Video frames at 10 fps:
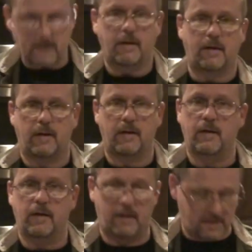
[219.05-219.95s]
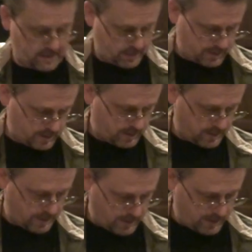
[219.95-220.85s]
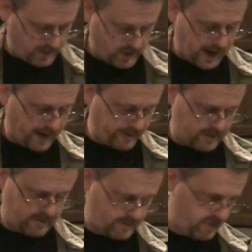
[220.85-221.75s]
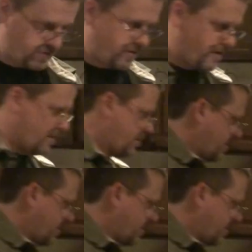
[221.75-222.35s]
mess on my living room floor. You haven't? You sure?